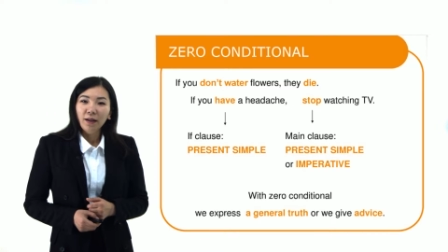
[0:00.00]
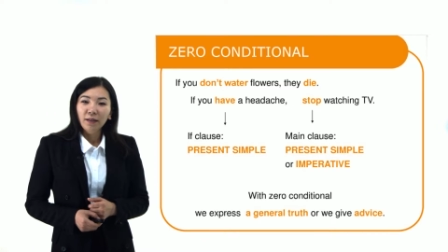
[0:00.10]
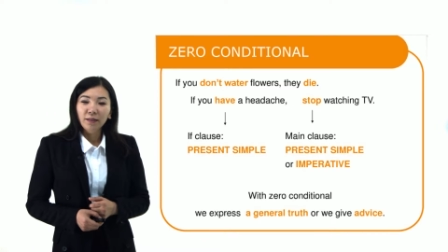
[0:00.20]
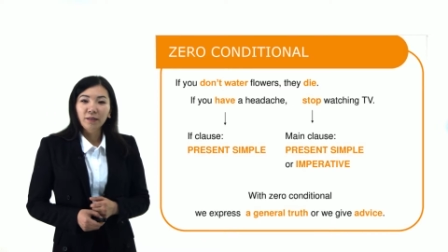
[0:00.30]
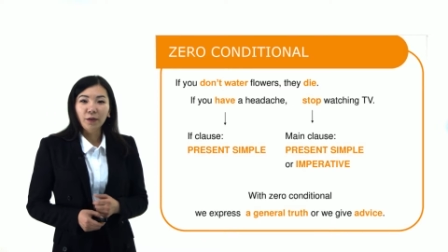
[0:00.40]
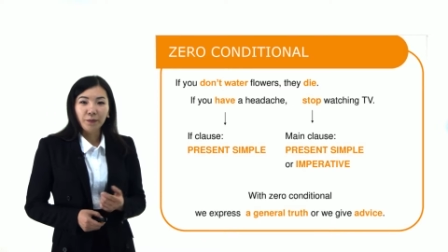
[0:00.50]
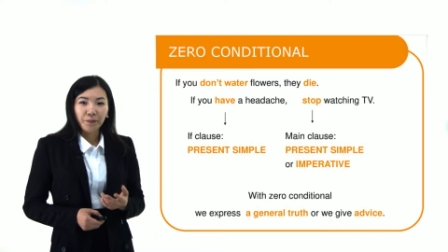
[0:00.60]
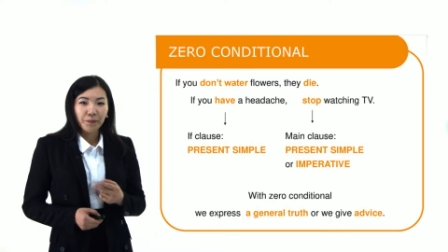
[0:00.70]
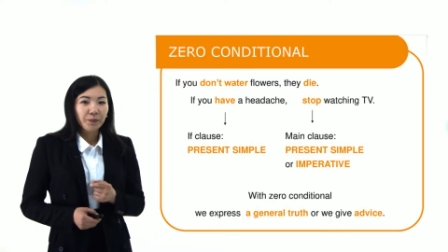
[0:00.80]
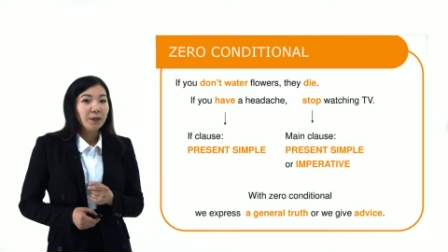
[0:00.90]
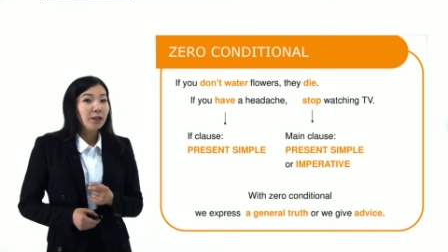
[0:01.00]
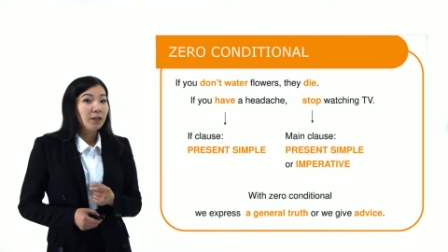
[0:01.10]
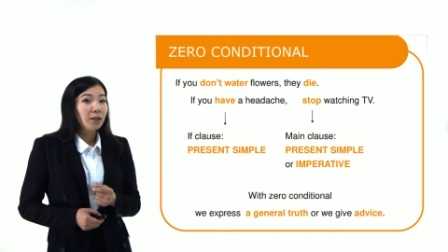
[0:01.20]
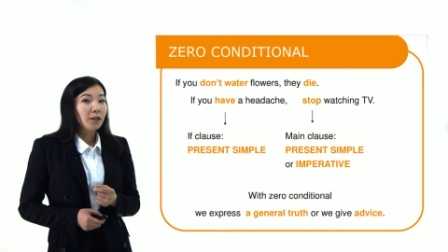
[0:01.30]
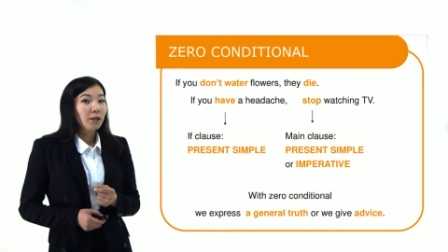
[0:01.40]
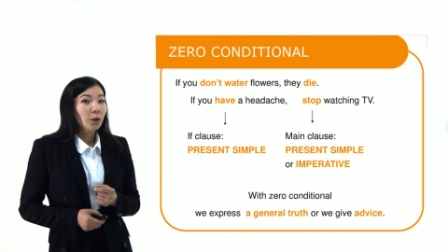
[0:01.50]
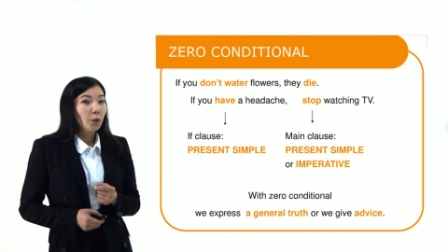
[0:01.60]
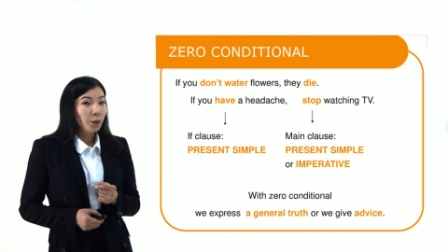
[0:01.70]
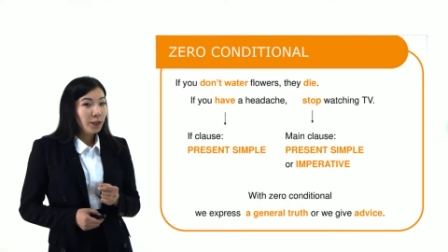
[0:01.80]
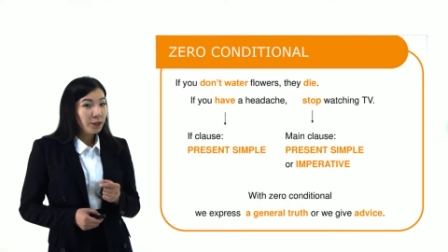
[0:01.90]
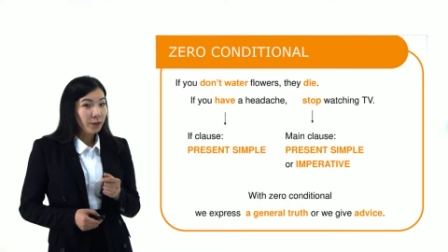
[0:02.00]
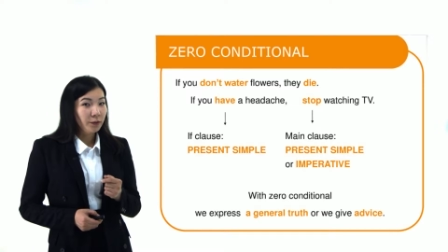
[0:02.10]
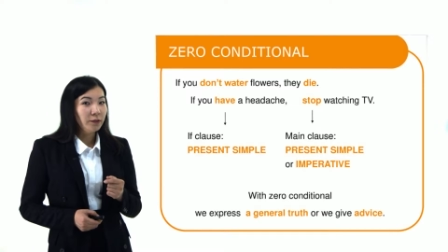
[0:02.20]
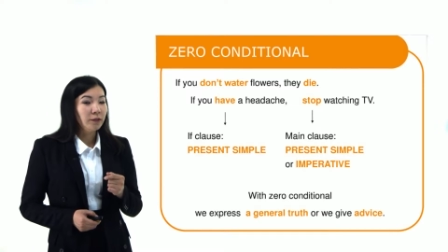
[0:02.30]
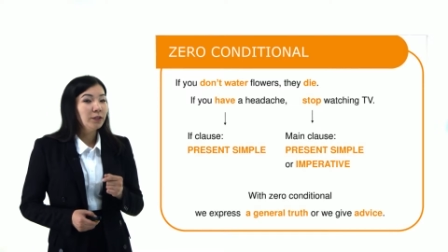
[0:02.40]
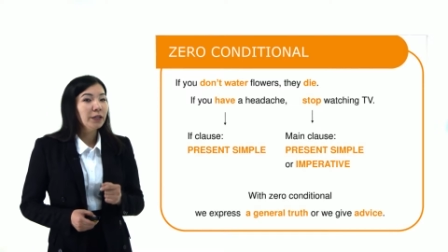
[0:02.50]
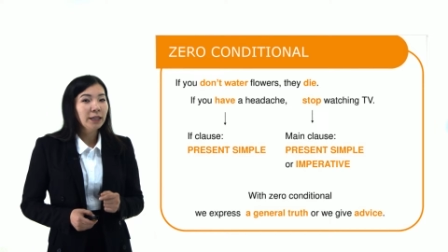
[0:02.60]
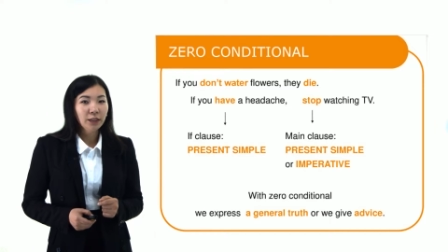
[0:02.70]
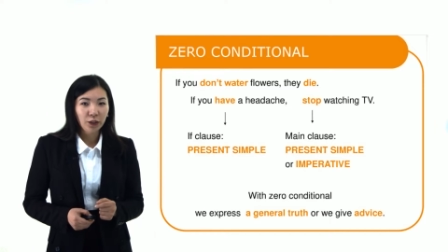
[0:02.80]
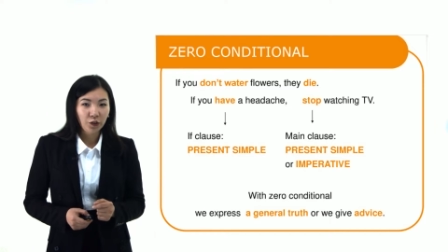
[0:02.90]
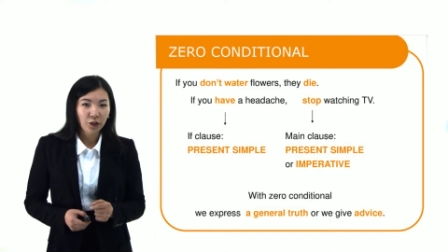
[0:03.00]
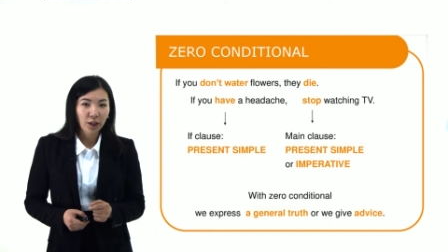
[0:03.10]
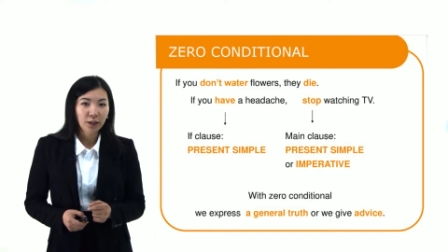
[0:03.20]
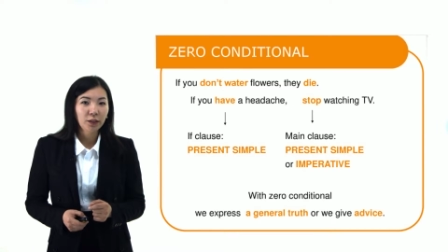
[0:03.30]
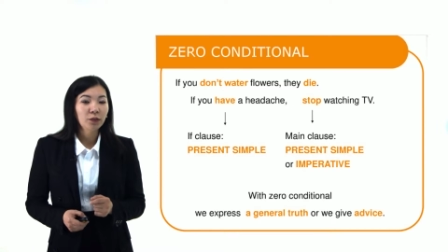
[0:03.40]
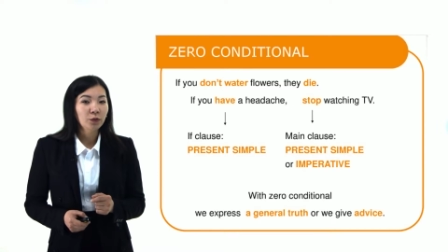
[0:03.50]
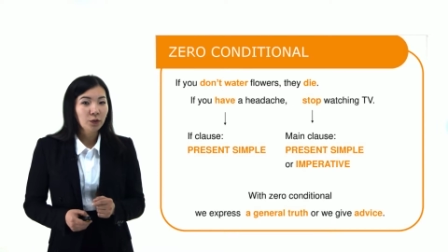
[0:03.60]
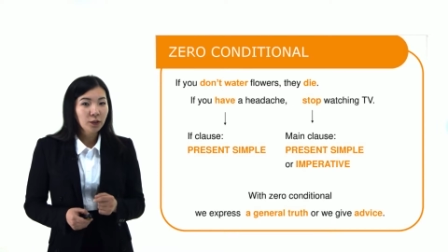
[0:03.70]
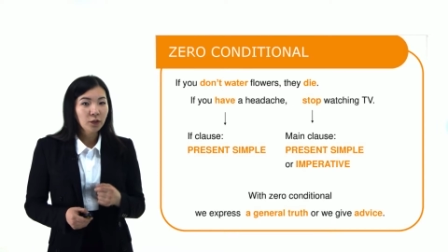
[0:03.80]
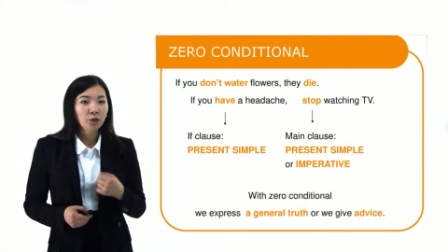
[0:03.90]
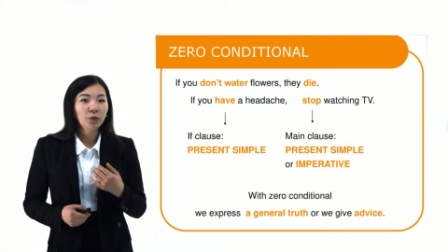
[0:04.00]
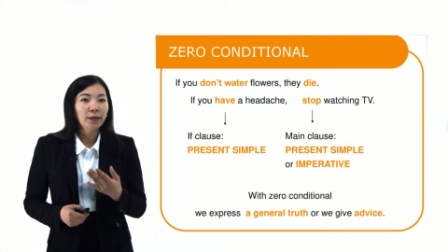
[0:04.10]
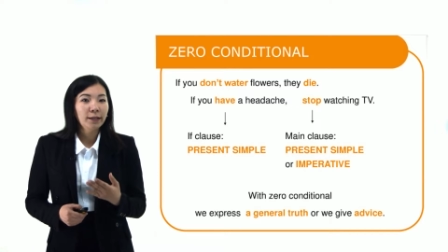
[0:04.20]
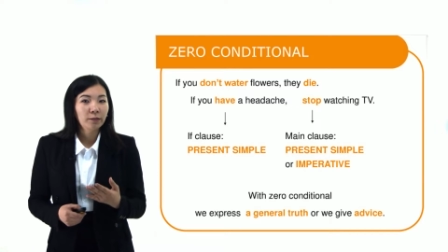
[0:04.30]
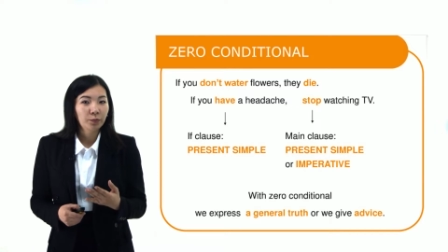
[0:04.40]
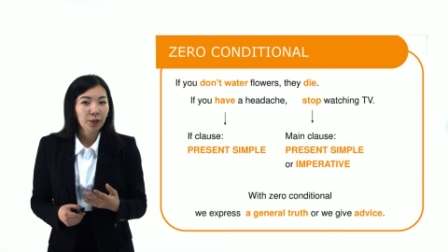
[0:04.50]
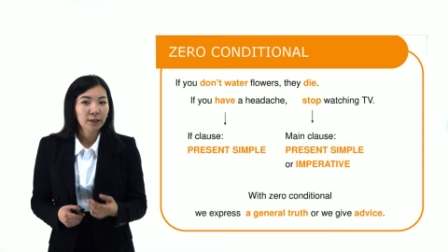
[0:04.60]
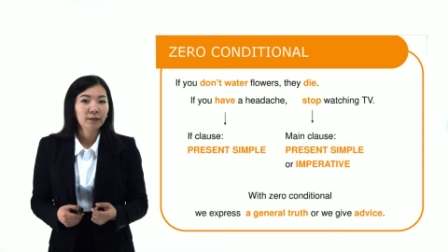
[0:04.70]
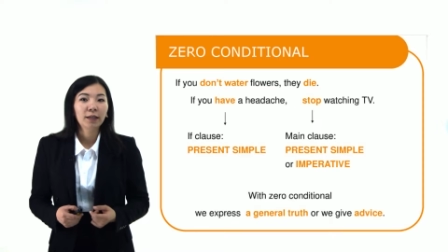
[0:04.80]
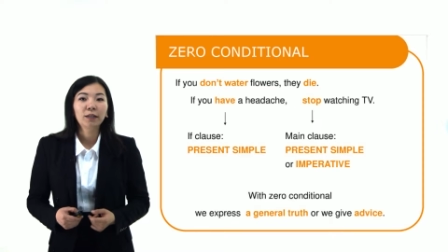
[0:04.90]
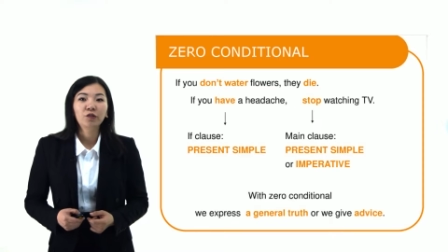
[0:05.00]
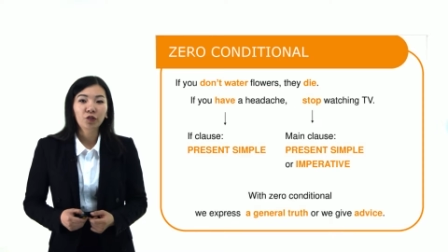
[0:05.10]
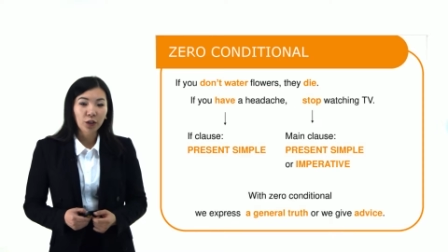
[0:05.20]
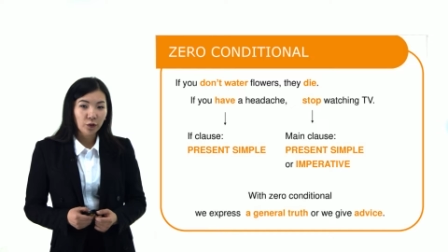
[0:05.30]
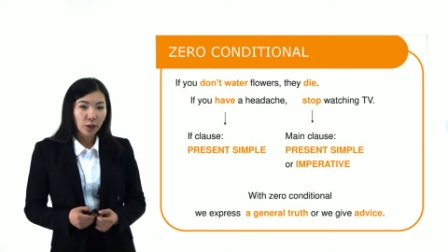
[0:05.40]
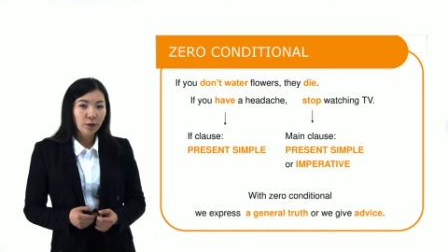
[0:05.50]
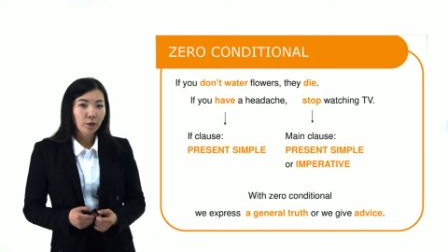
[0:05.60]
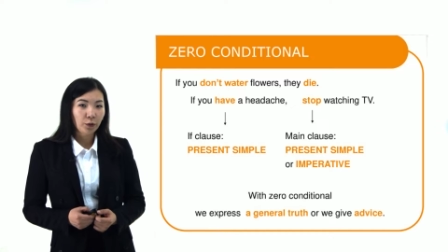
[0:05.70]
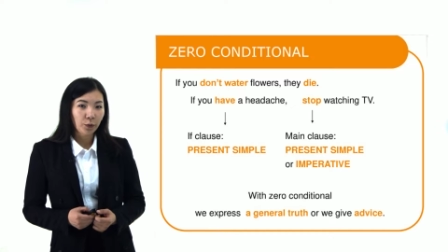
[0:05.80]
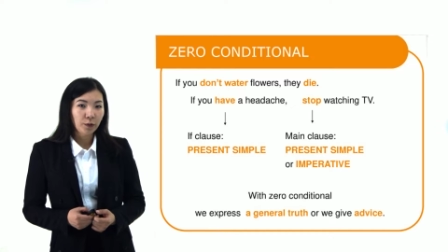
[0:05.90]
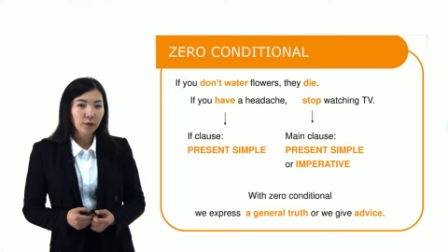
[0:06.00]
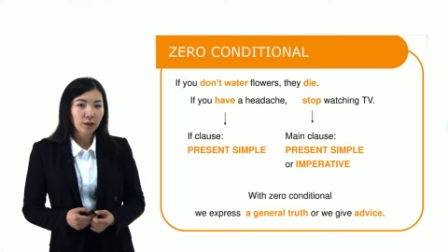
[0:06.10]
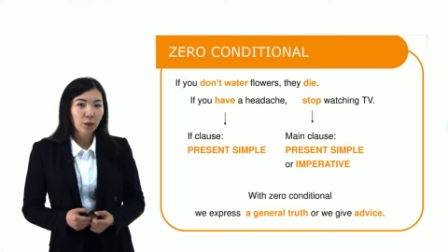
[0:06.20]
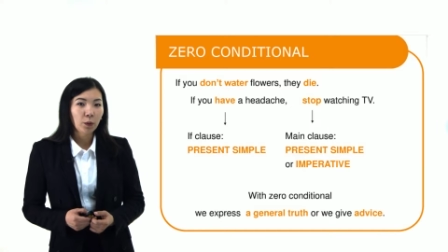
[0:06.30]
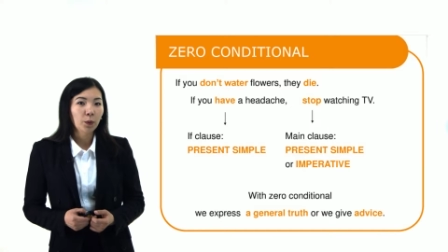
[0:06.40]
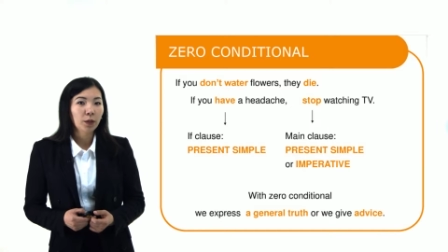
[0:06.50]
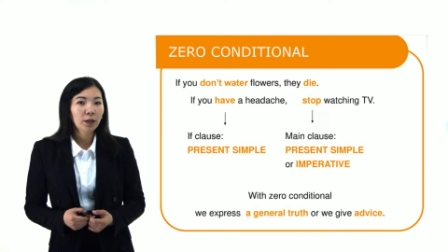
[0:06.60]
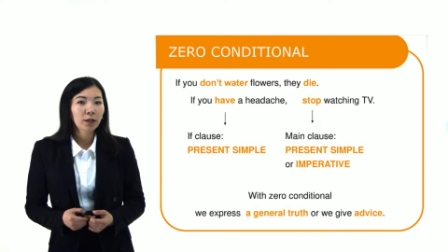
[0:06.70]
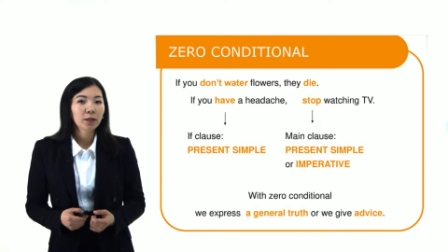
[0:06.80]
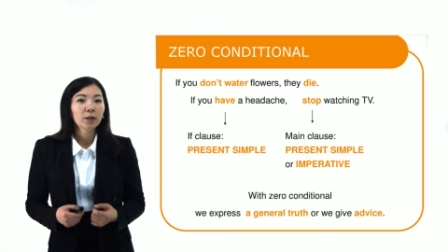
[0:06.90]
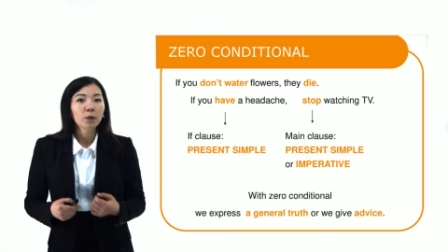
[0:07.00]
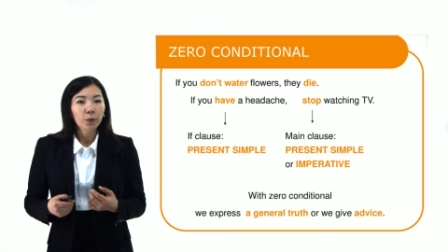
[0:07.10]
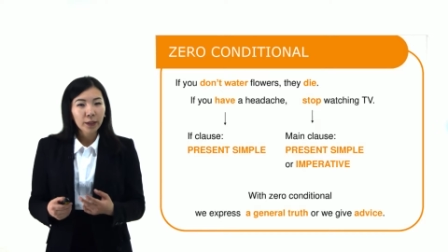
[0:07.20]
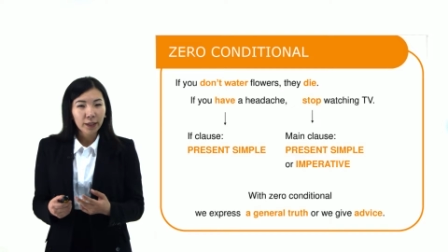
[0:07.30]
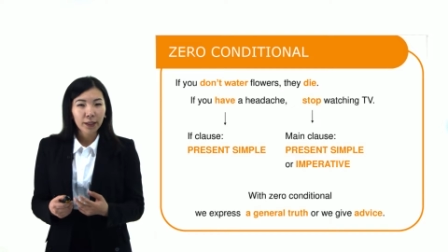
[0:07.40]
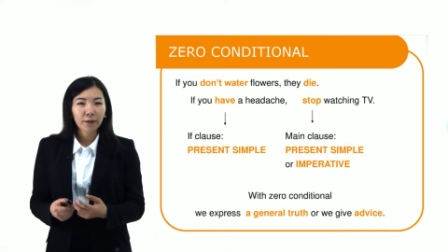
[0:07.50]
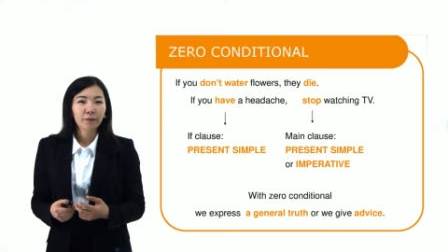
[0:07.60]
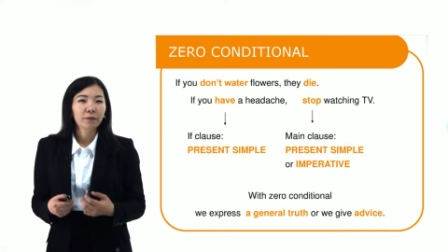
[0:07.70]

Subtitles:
So we use zero conditional in order to express a general truth or we give